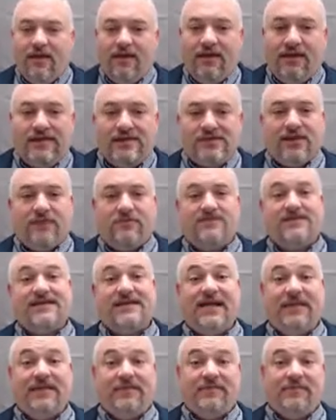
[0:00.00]
Let's start with
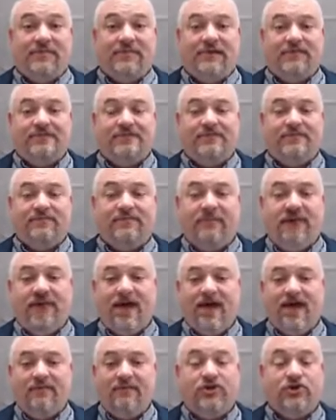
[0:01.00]
skeletal muscle.
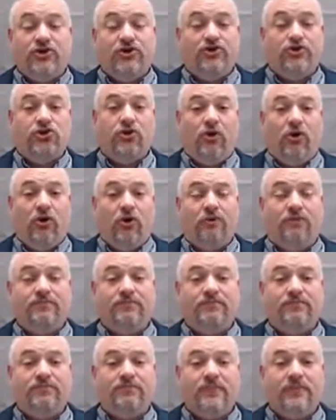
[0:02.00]
Control.
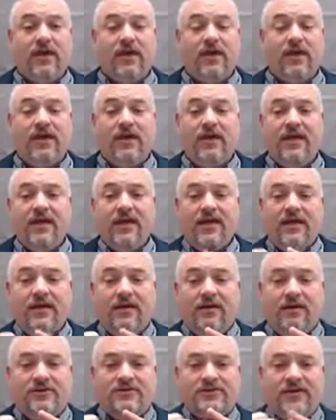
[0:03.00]
Okay.
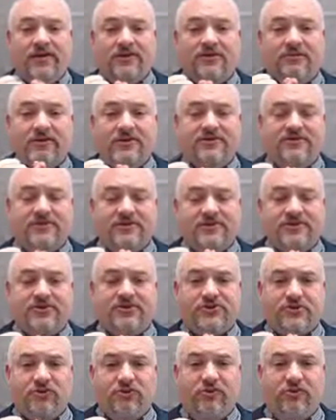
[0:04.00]
Skeletal muscle is
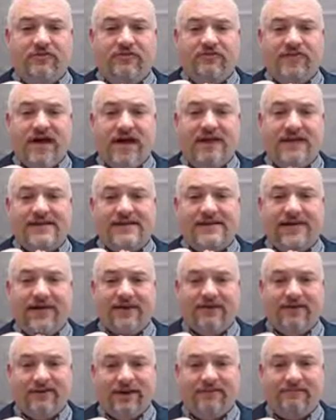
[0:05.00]
controlled
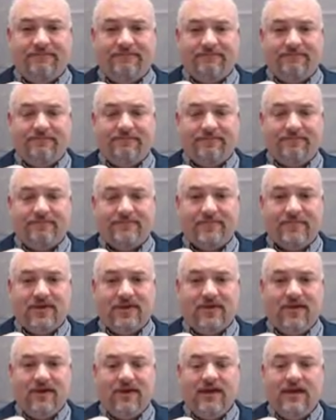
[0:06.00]
voluntarily.
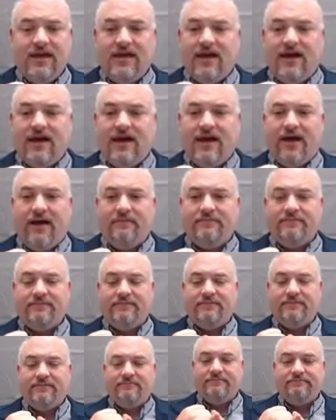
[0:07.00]
All right.
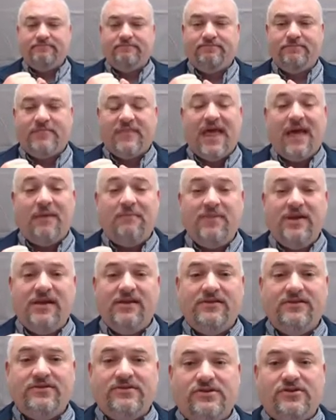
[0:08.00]
That
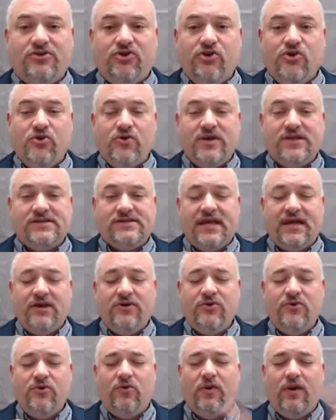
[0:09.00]
means you can say,
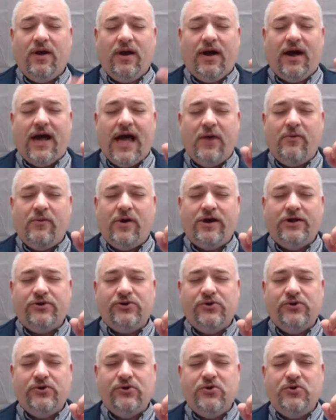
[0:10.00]
ooh, I want
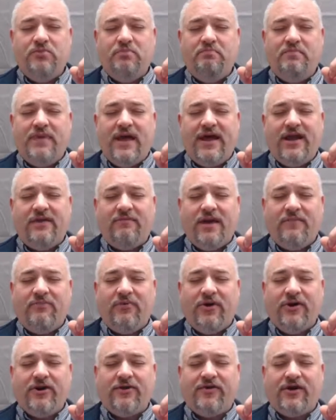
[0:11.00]
to bend my
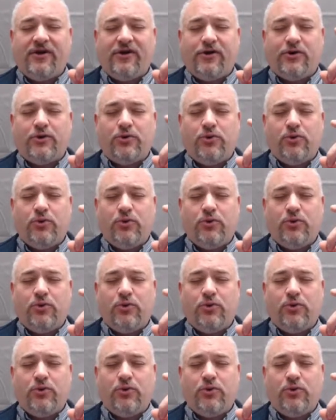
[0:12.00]
pointer finger.